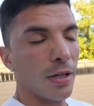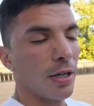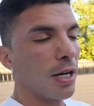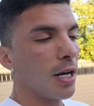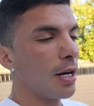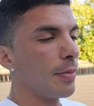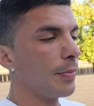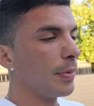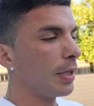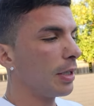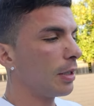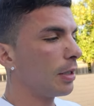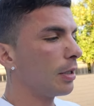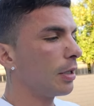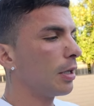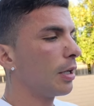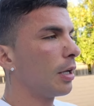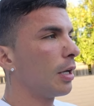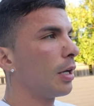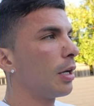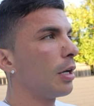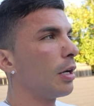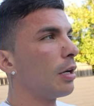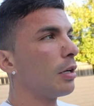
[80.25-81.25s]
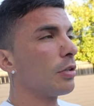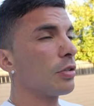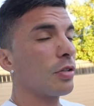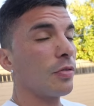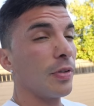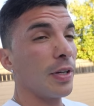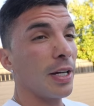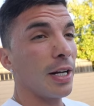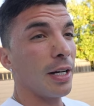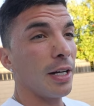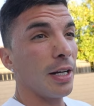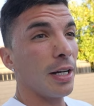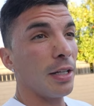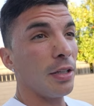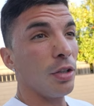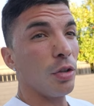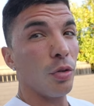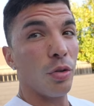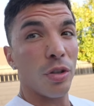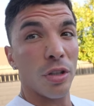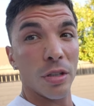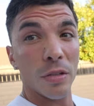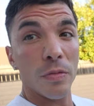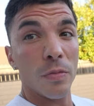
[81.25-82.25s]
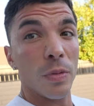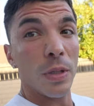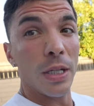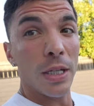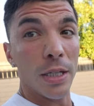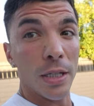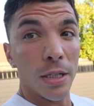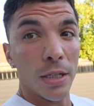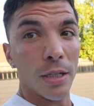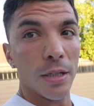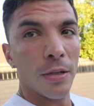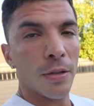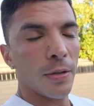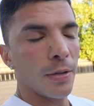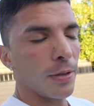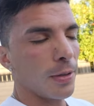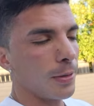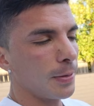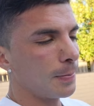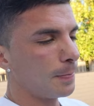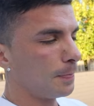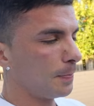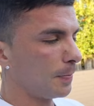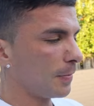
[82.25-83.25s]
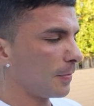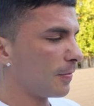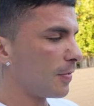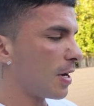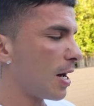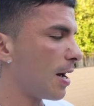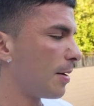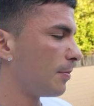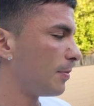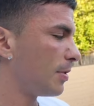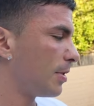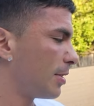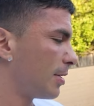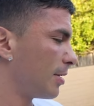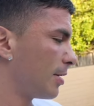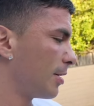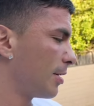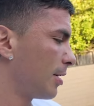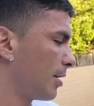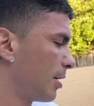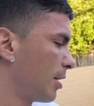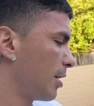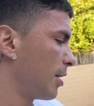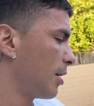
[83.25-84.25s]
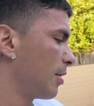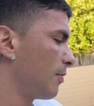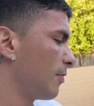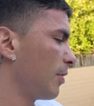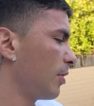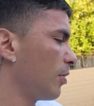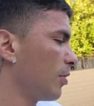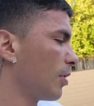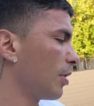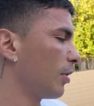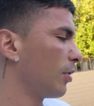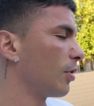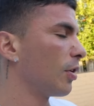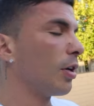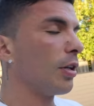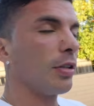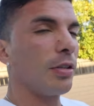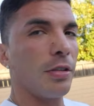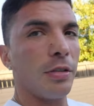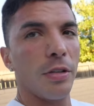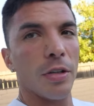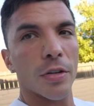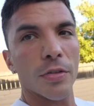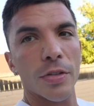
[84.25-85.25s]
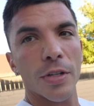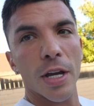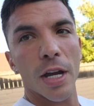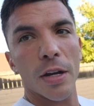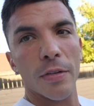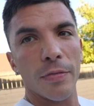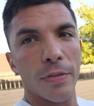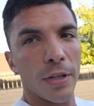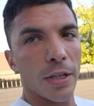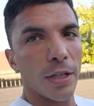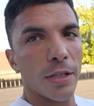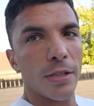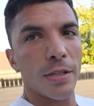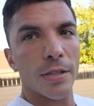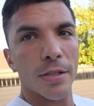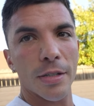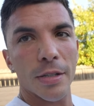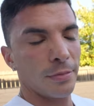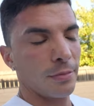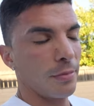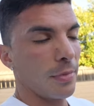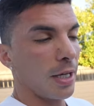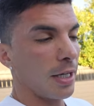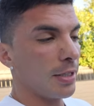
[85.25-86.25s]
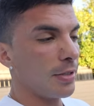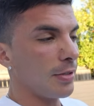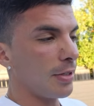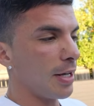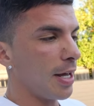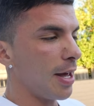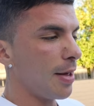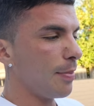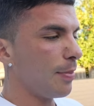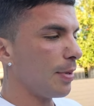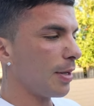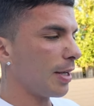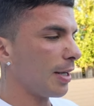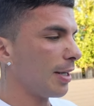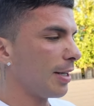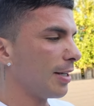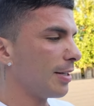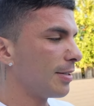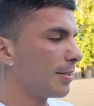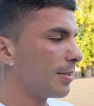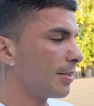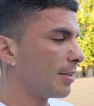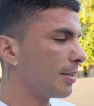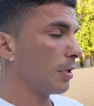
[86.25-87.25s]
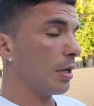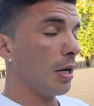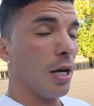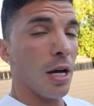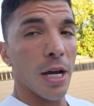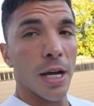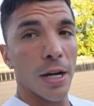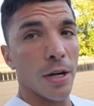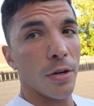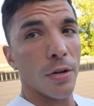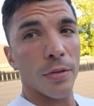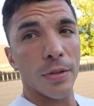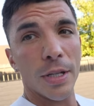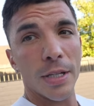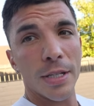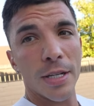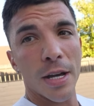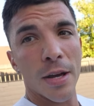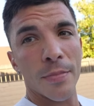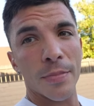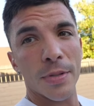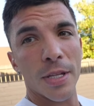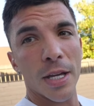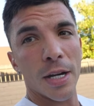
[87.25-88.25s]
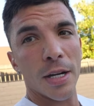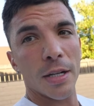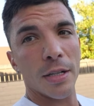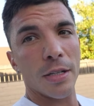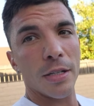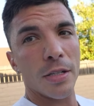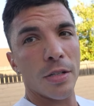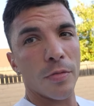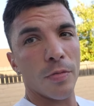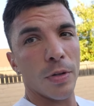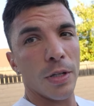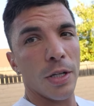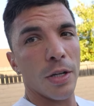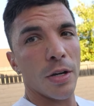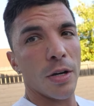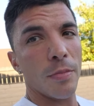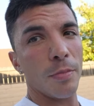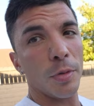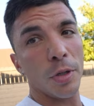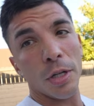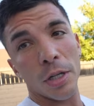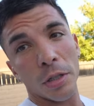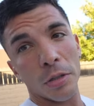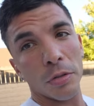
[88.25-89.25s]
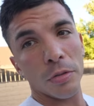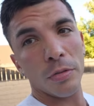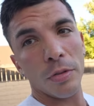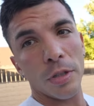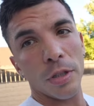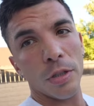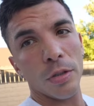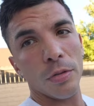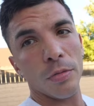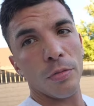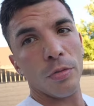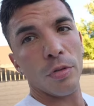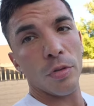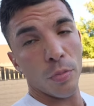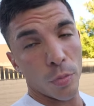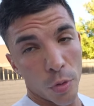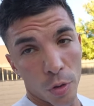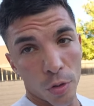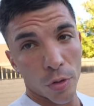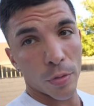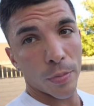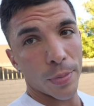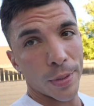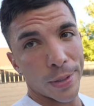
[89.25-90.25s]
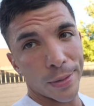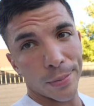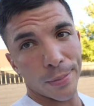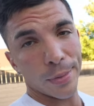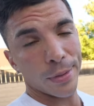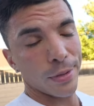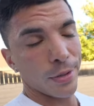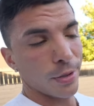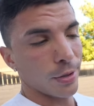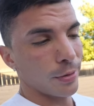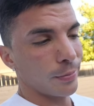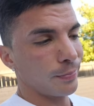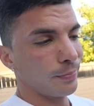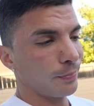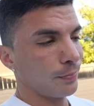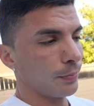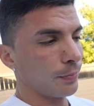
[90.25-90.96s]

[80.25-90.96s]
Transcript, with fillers: coming, also we're getting a new T V, you know, vibes. When you're adult, those kind of things makes you happy, I guess. I don't know, that's how I'm starting this video. I'm gonna continue tomorrow probably, so